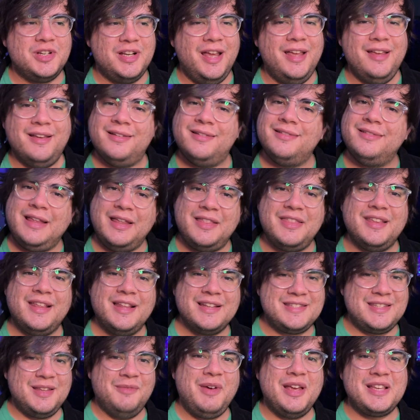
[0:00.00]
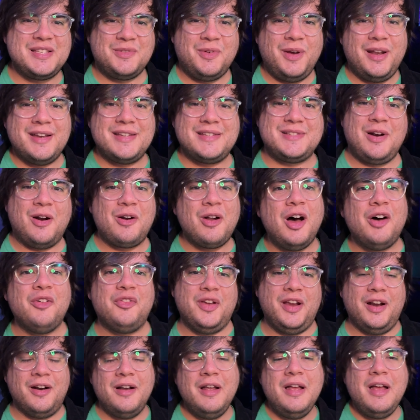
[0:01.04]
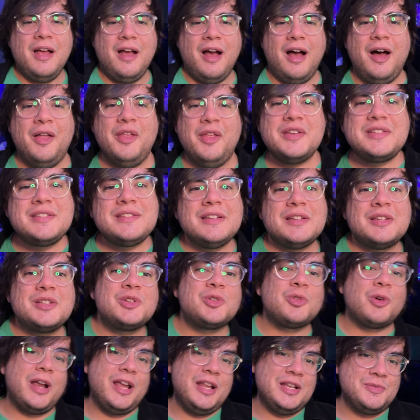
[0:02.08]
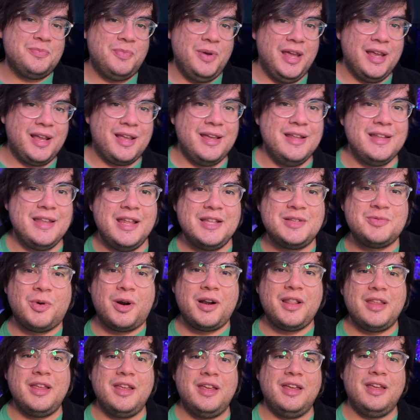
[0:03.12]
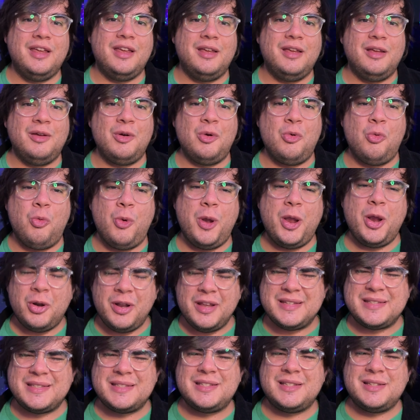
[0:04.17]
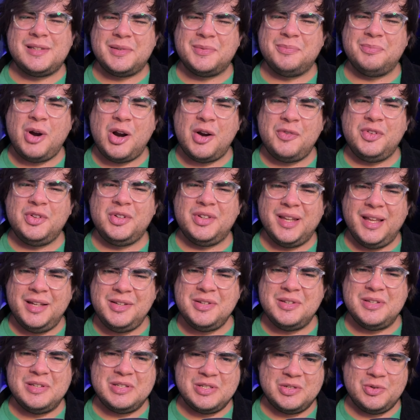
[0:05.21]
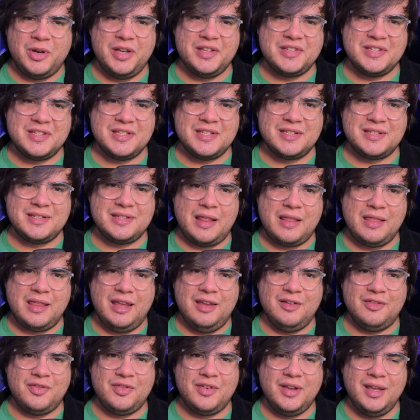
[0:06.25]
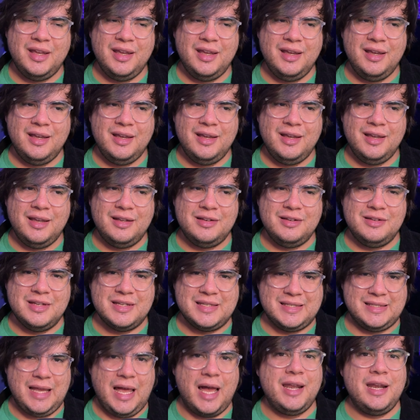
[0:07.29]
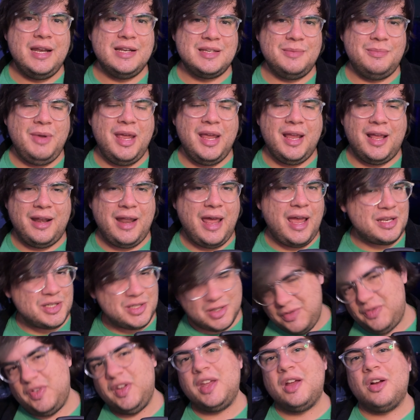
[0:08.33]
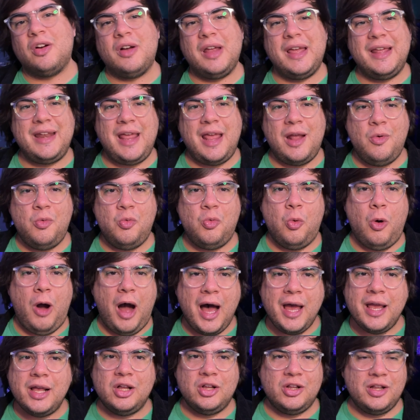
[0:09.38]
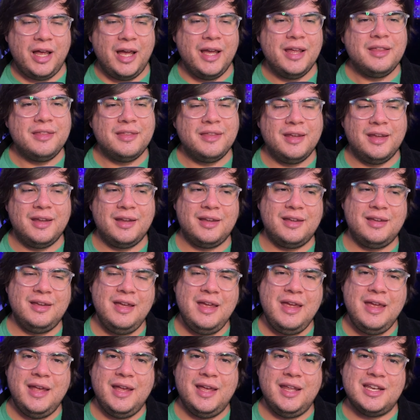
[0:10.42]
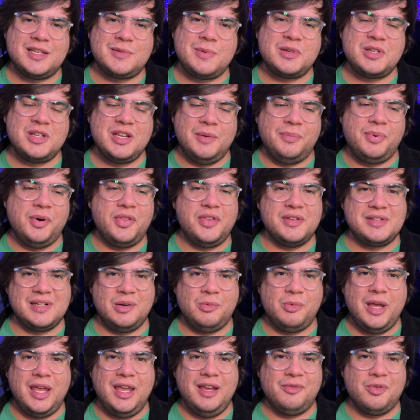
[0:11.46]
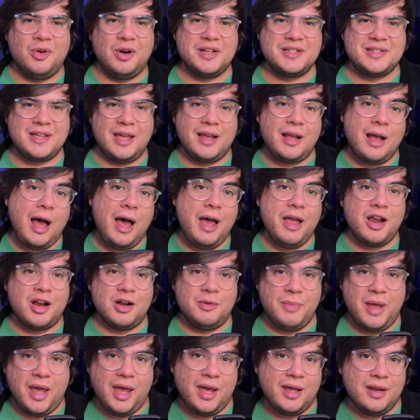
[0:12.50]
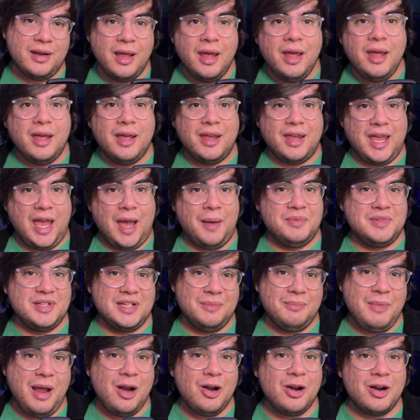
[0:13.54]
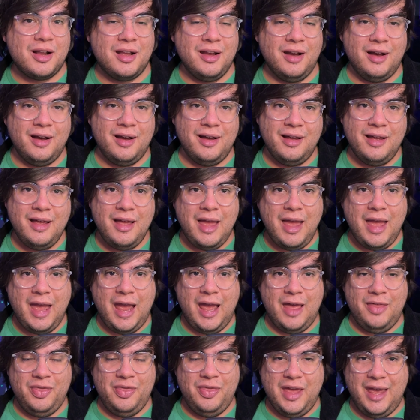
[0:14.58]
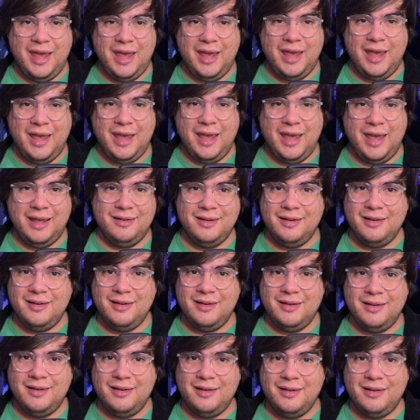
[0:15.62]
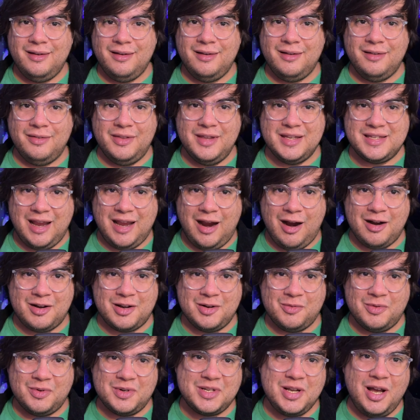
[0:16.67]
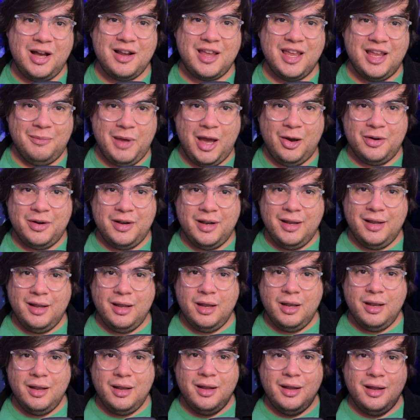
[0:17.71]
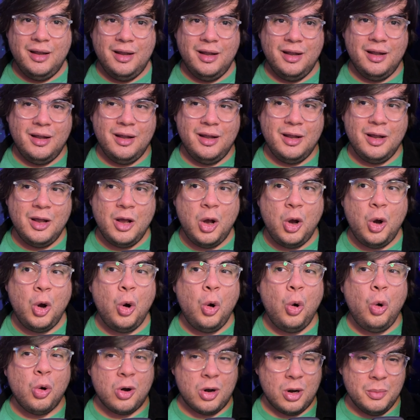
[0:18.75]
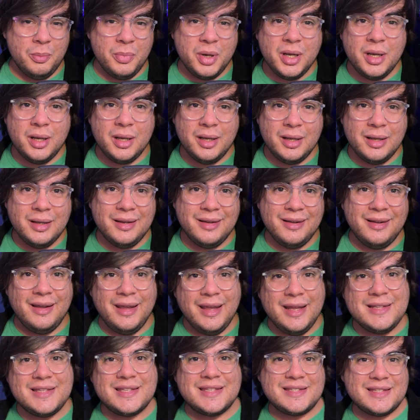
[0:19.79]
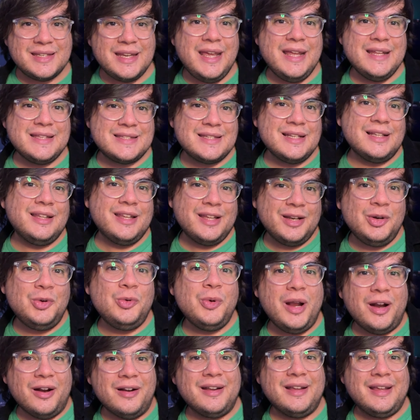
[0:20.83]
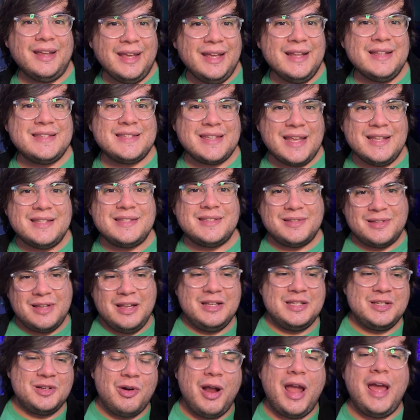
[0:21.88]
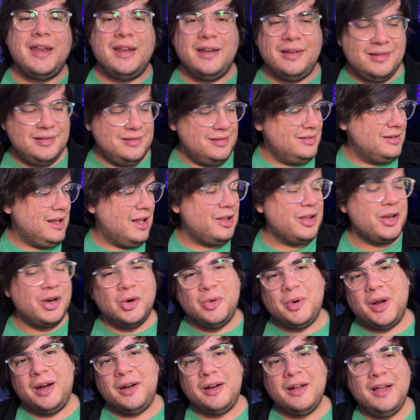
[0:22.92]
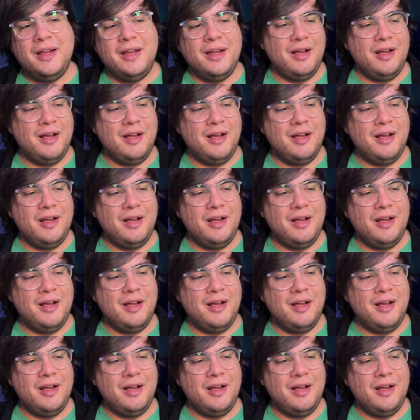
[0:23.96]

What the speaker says: I think that's the best way to start off here. This is a strange pick. It's one of the weirdest Marvel Legends choices that they've decided to make an action figure in a while, I think. And especially to put this in a wave where it's like Iron Man, Captain America, and then this character we're talking about, Orb. It's a little weird. It's granted a little weird.